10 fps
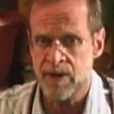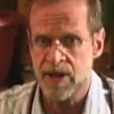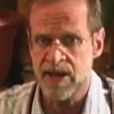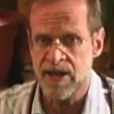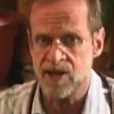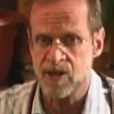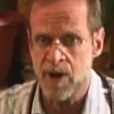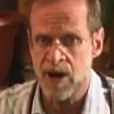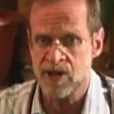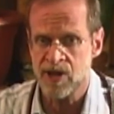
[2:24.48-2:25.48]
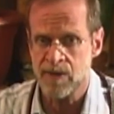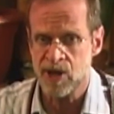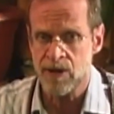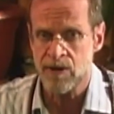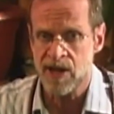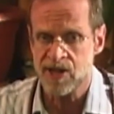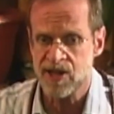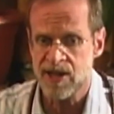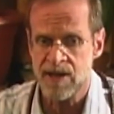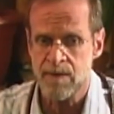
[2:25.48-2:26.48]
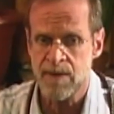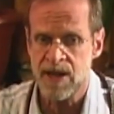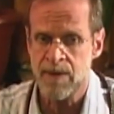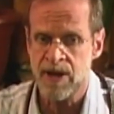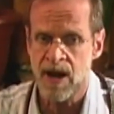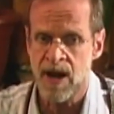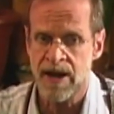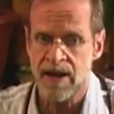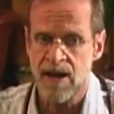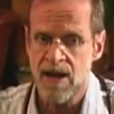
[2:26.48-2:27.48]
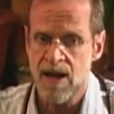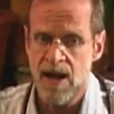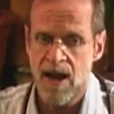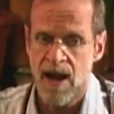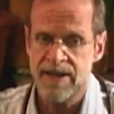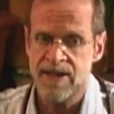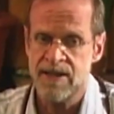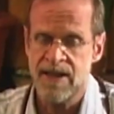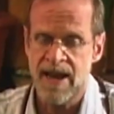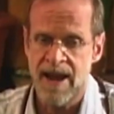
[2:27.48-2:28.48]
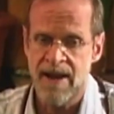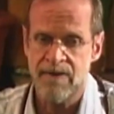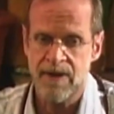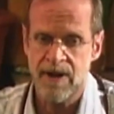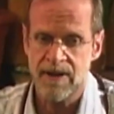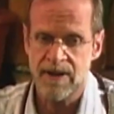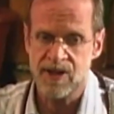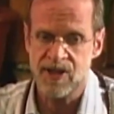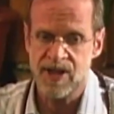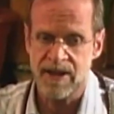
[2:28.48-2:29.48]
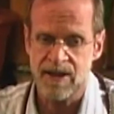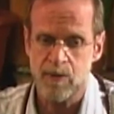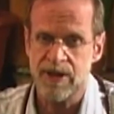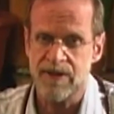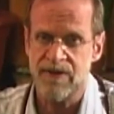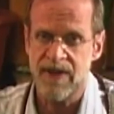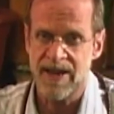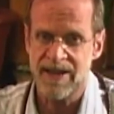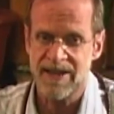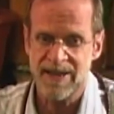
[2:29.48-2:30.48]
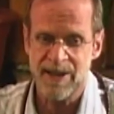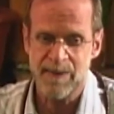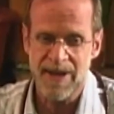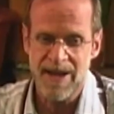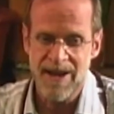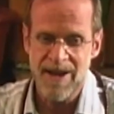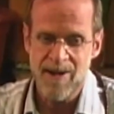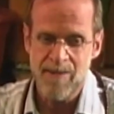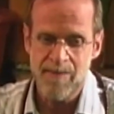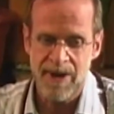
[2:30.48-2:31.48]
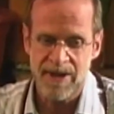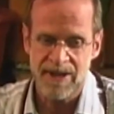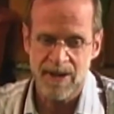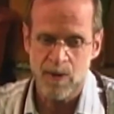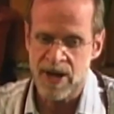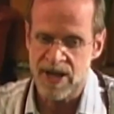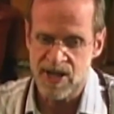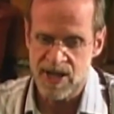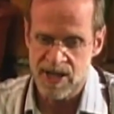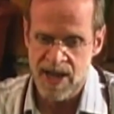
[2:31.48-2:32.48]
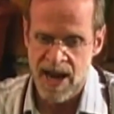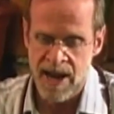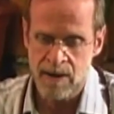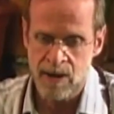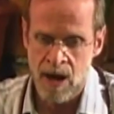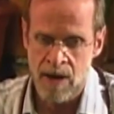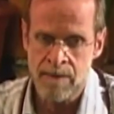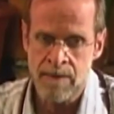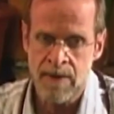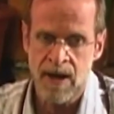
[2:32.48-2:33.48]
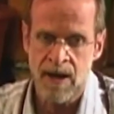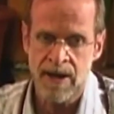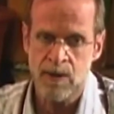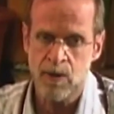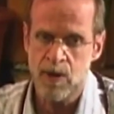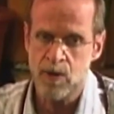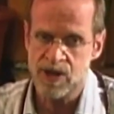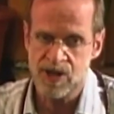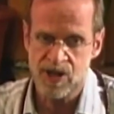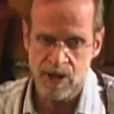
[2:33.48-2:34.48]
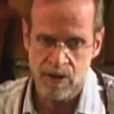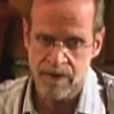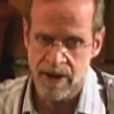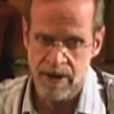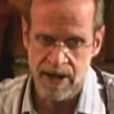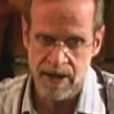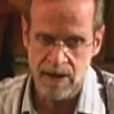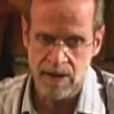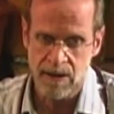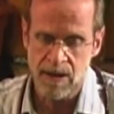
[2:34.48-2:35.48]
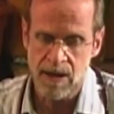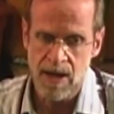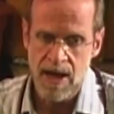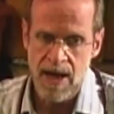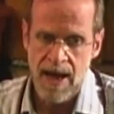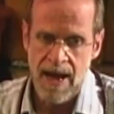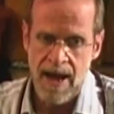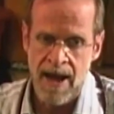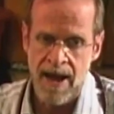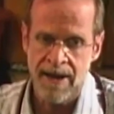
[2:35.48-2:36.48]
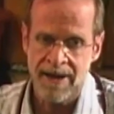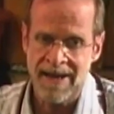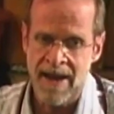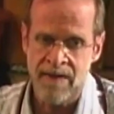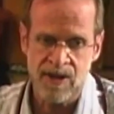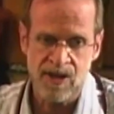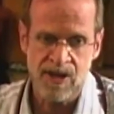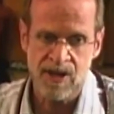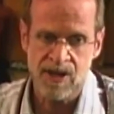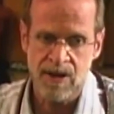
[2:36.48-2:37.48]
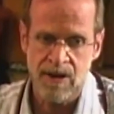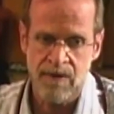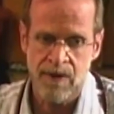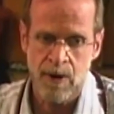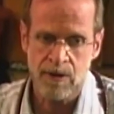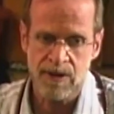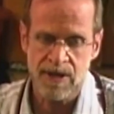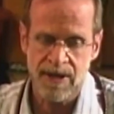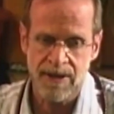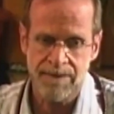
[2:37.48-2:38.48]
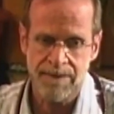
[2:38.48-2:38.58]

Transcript: He'd inspired some generosity in me, but I didn't have, let's say, complete faith in him. But when he did come, he was still very ill. And again, this evoked a